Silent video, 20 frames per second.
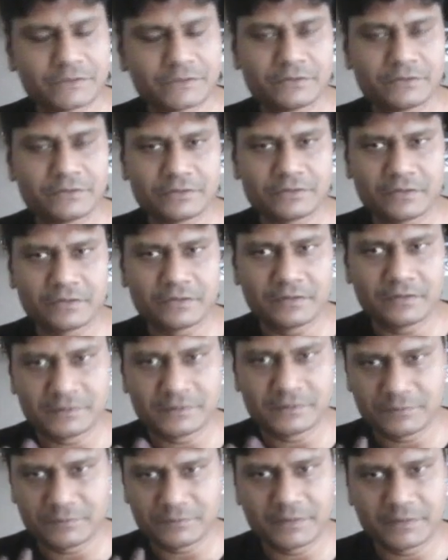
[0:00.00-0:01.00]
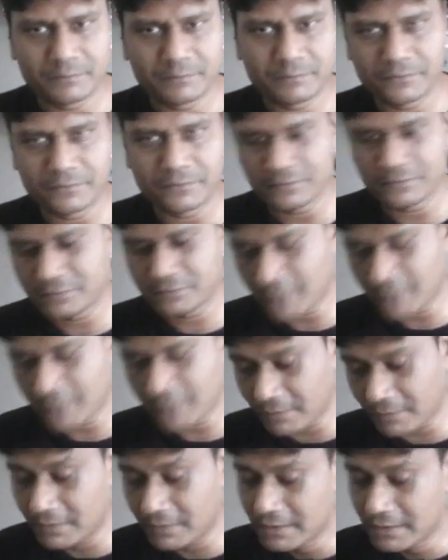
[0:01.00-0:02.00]
draw is very important. So
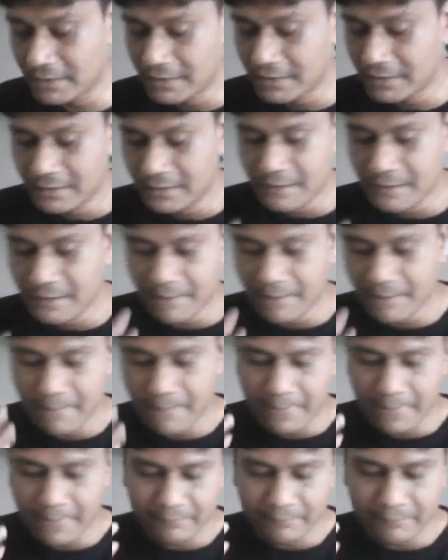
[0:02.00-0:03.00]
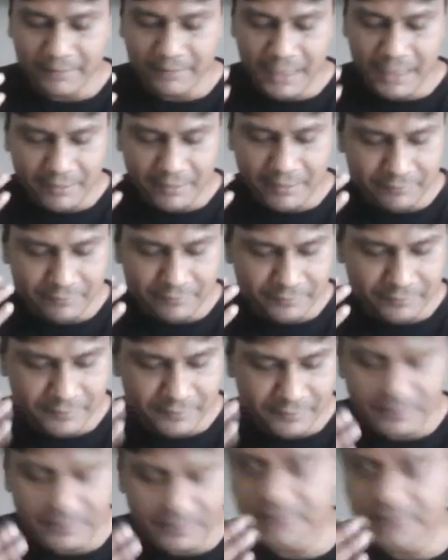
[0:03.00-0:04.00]
now, I've
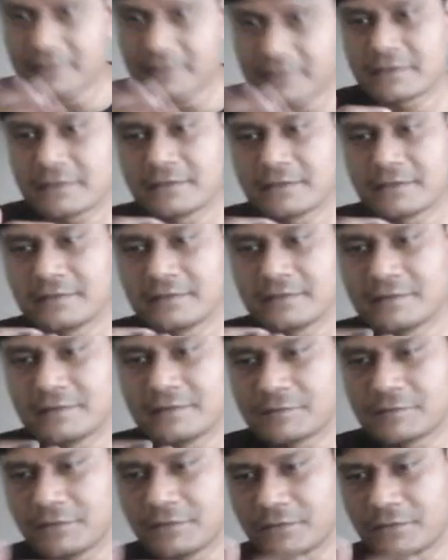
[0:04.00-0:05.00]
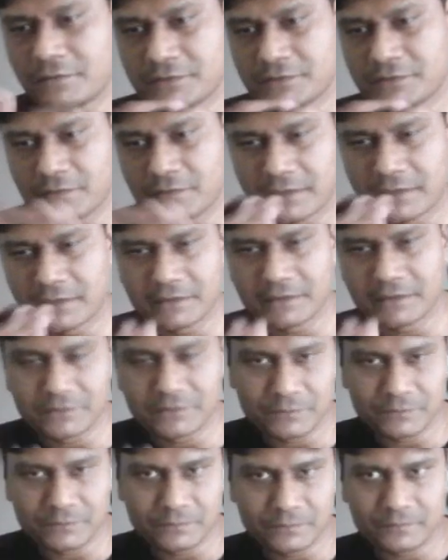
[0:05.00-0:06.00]
divided this video so like
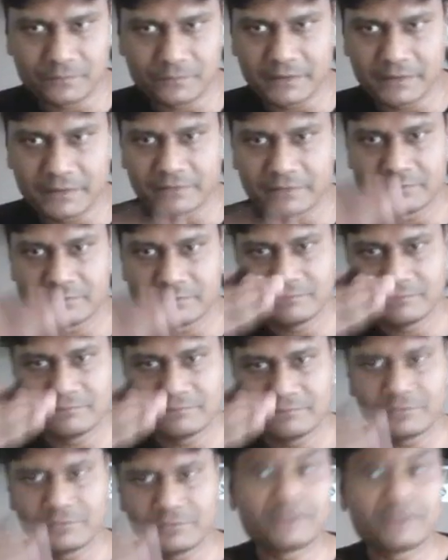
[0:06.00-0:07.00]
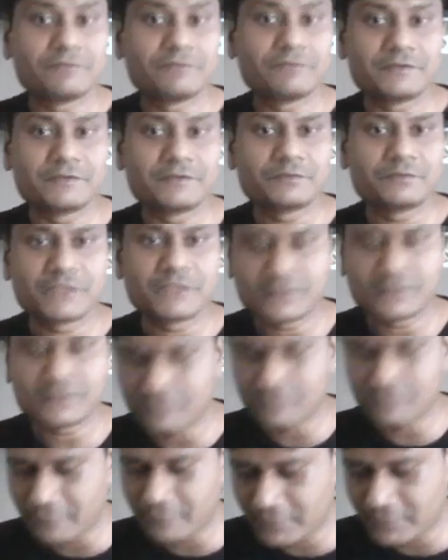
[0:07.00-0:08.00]
into like 3 different subjects.
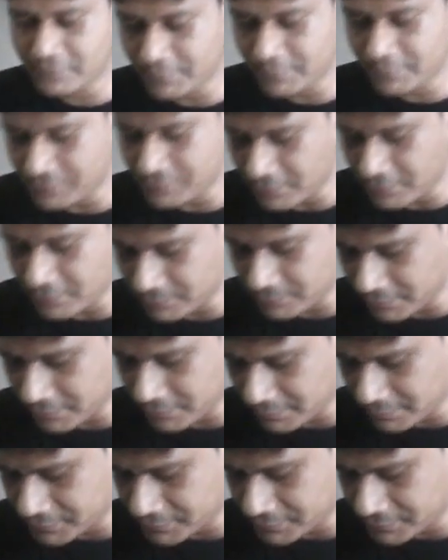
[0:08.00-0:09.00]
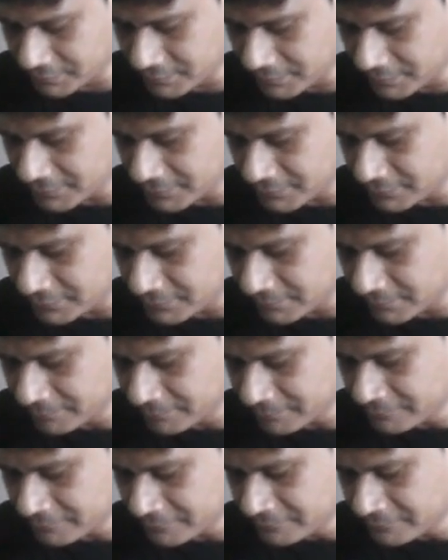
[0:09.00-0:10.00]
So first we'll start with an object, okay? So,
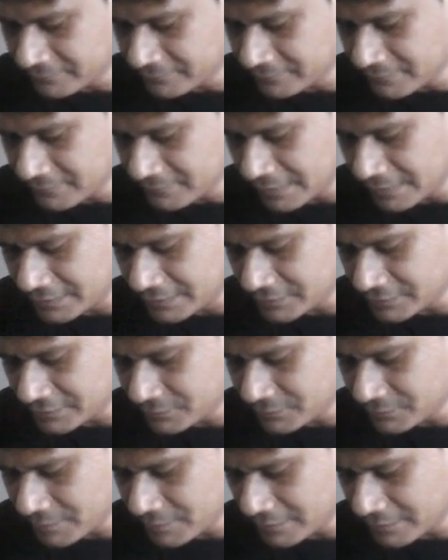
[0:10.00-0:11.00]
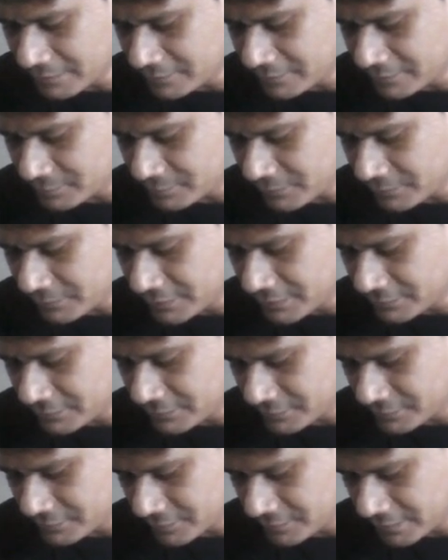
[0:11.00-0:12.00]
and just to make things more
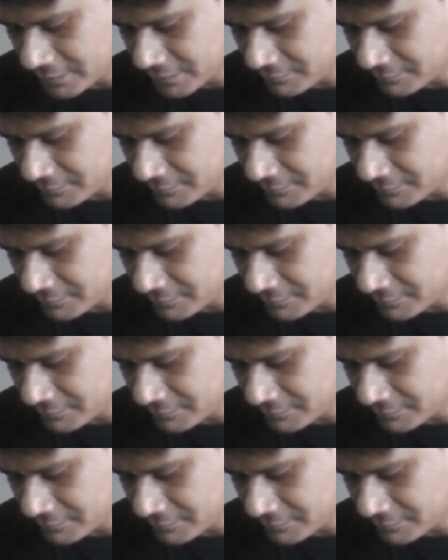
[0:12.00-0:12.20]
interesting, I've